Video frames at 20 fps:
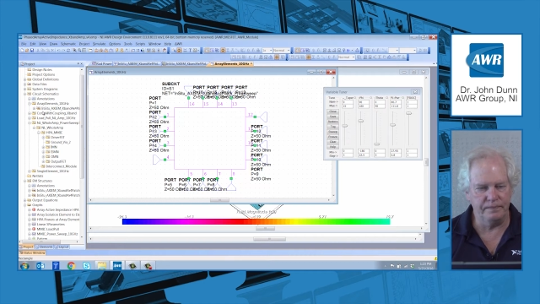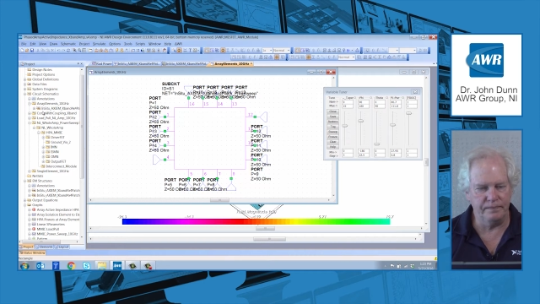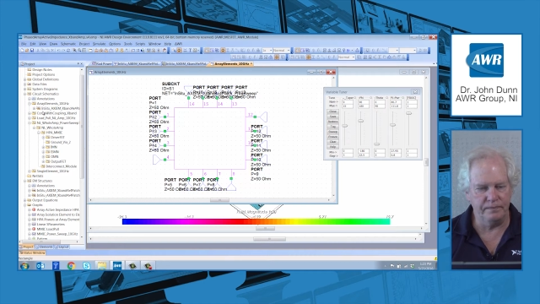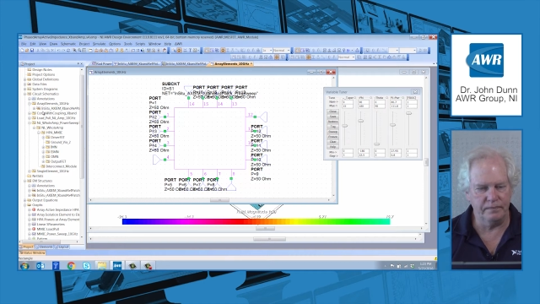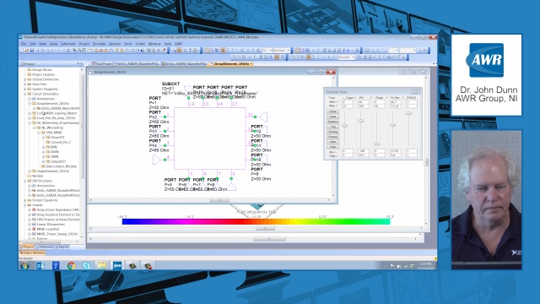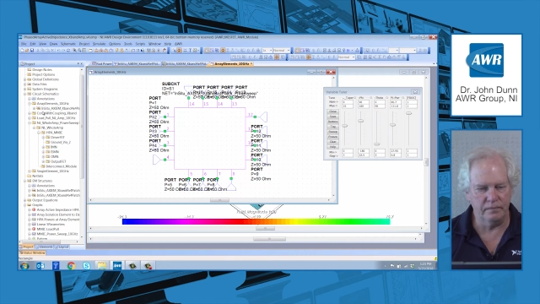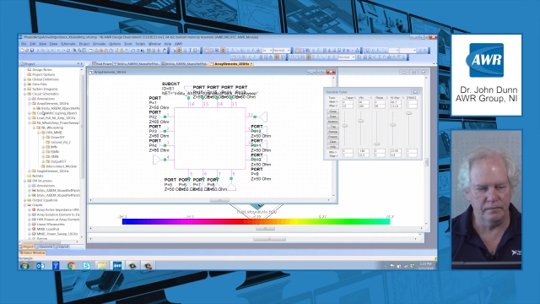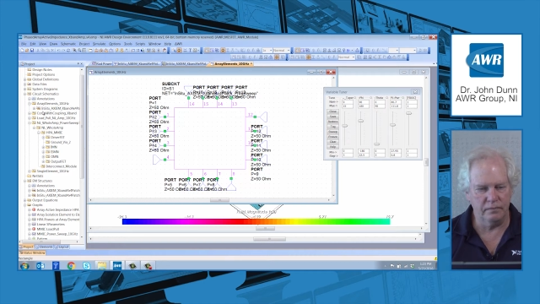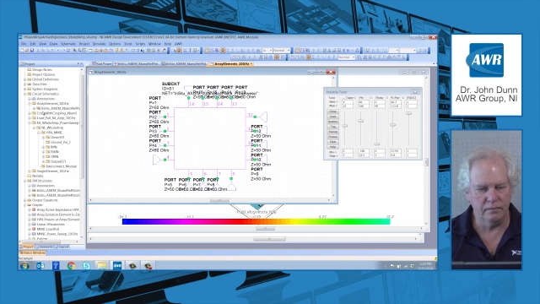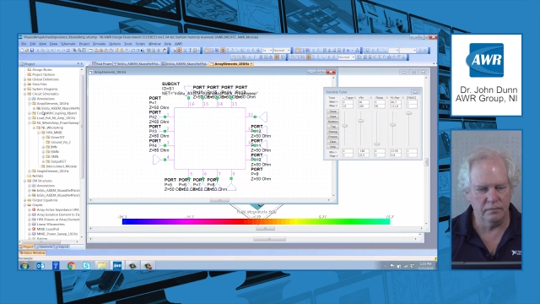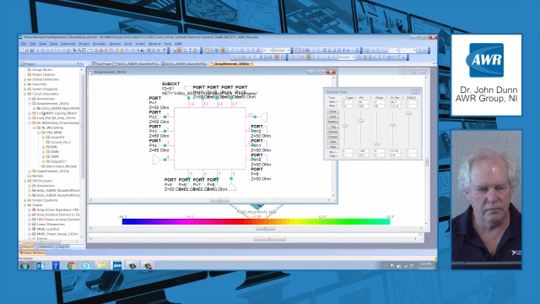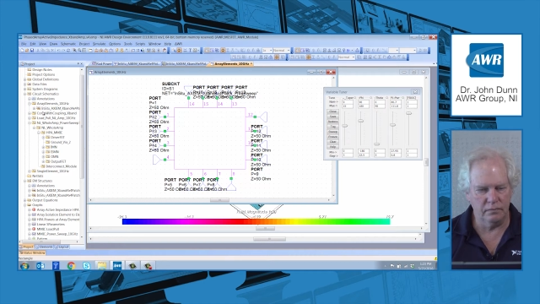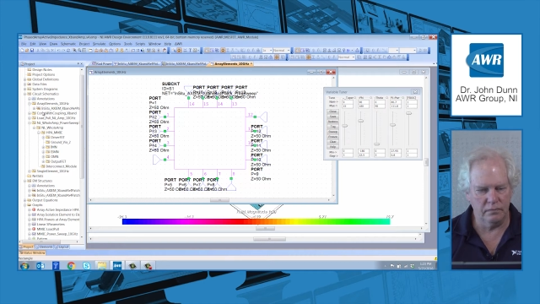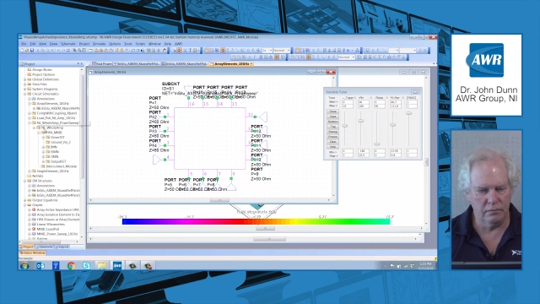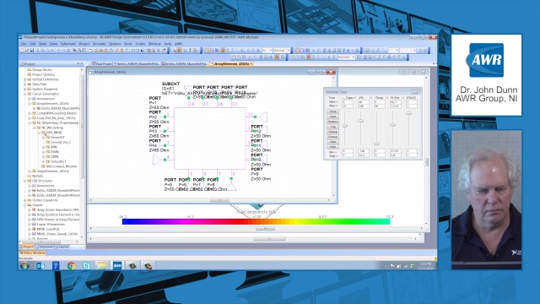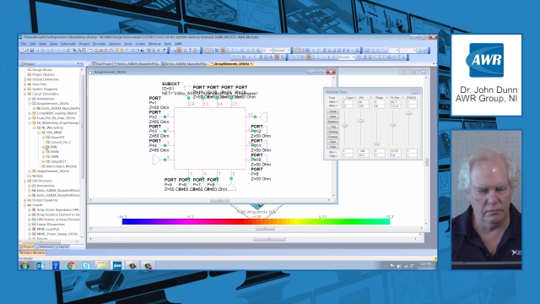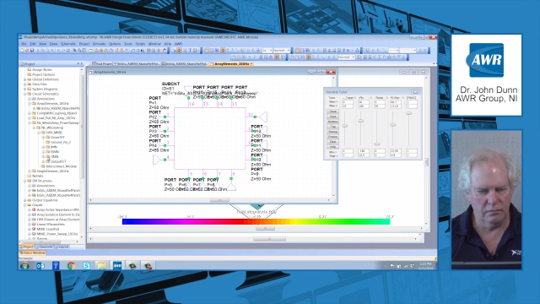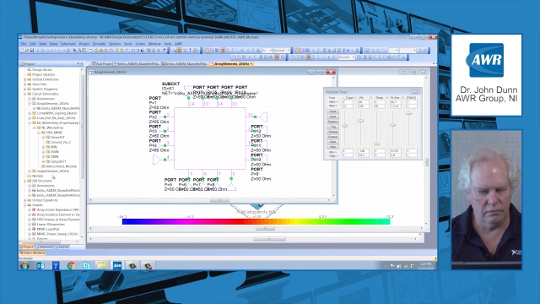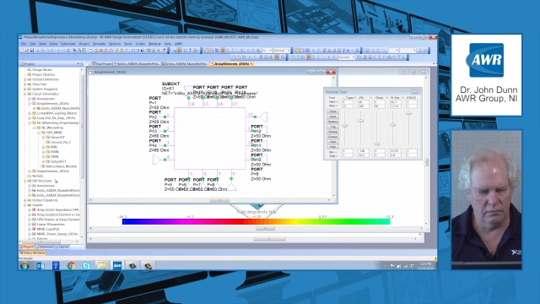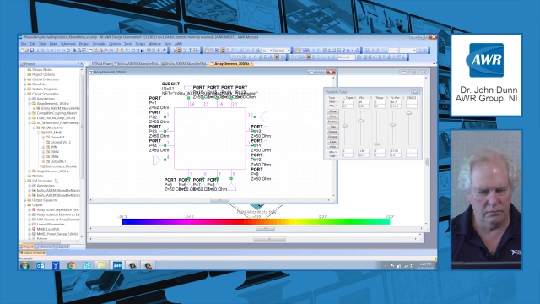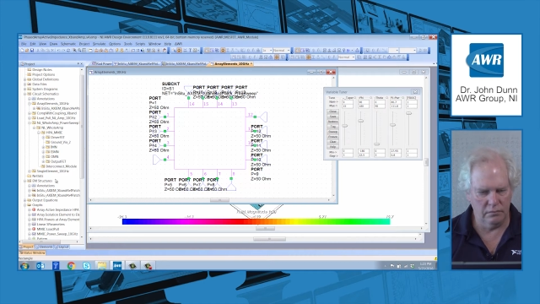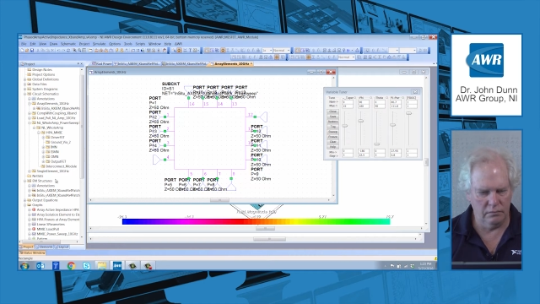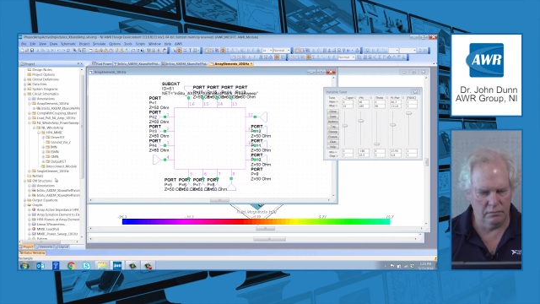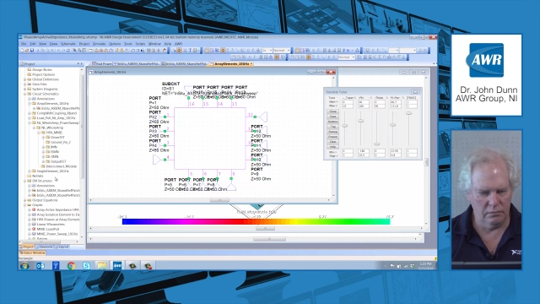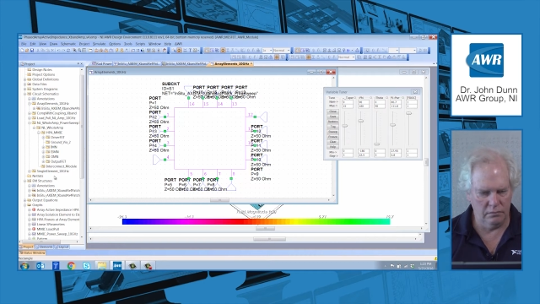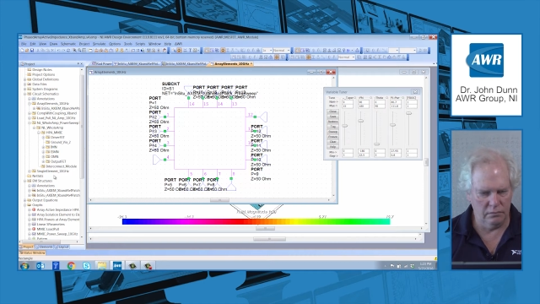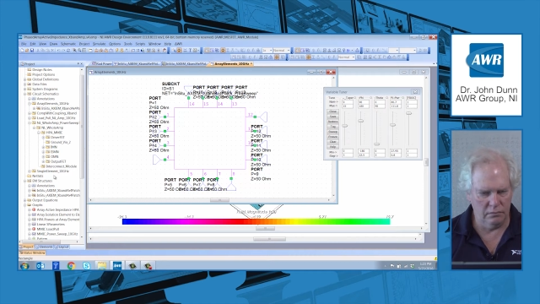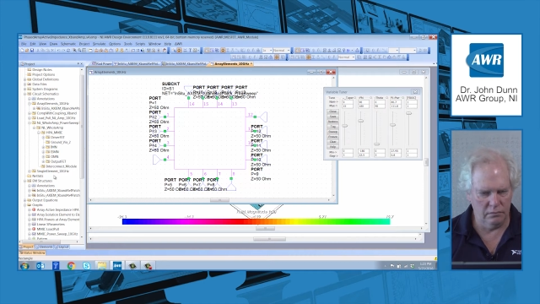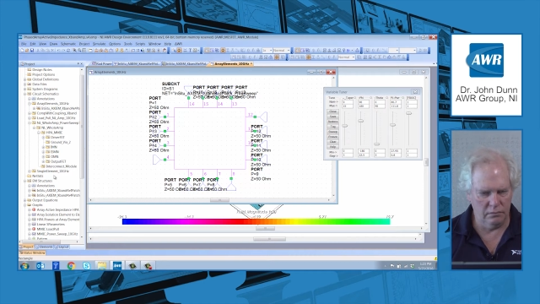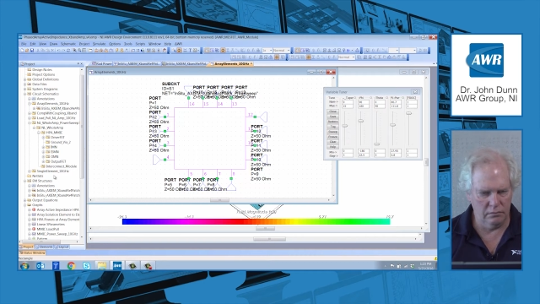
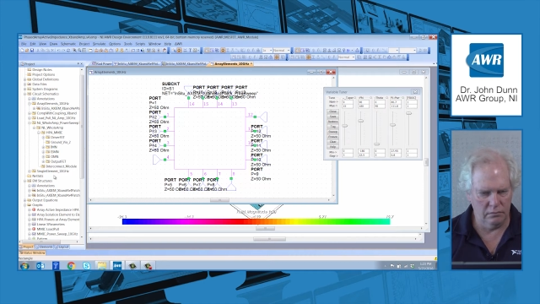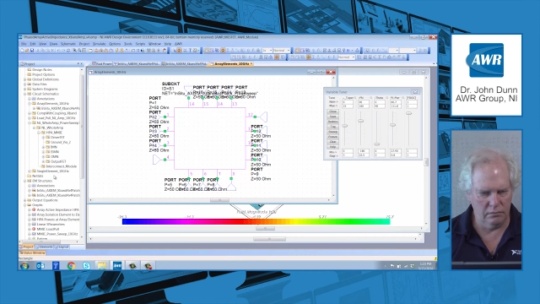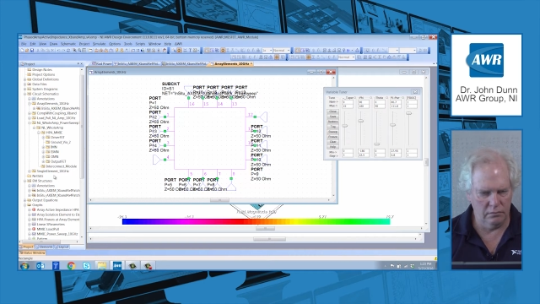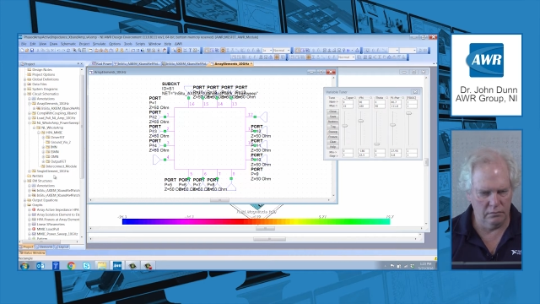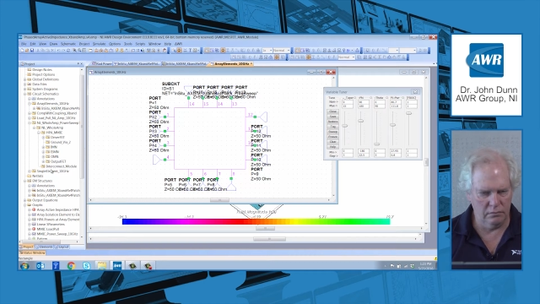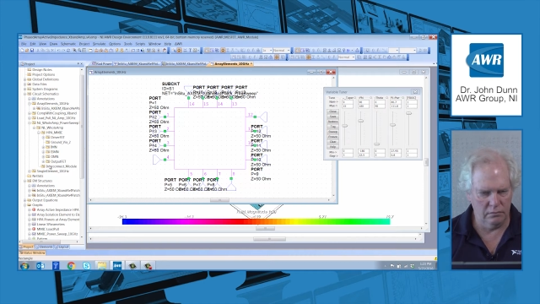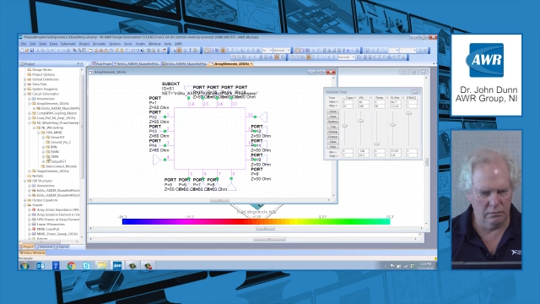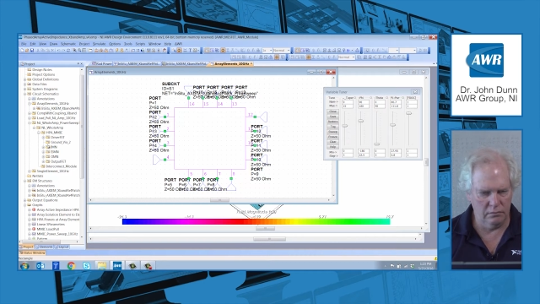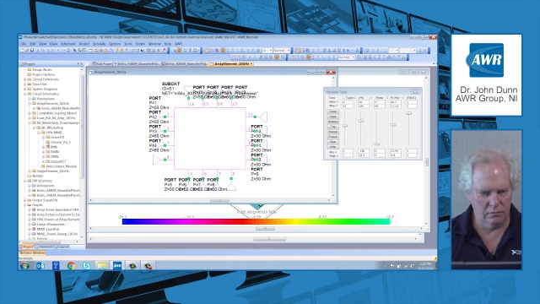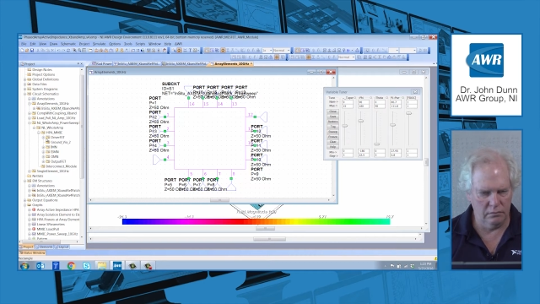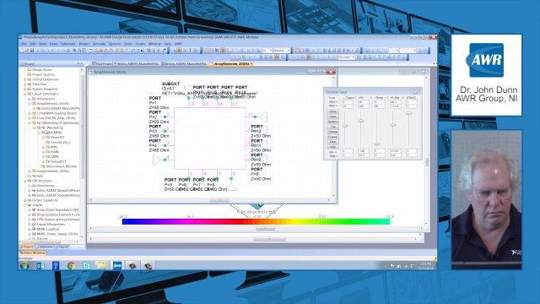[no speech]